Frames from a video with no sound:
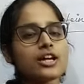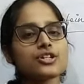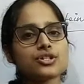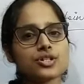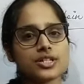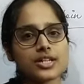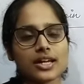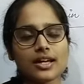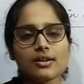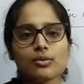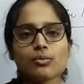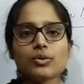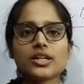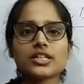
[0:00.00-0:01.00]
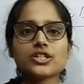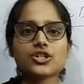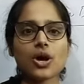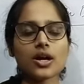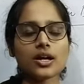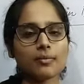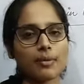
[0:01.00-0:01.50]
Today we'll
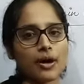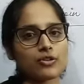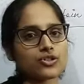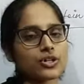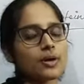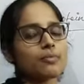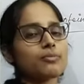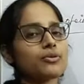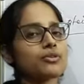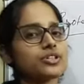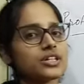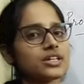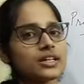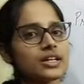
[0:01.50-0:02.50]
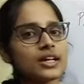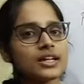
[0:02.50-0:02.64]
talk about protein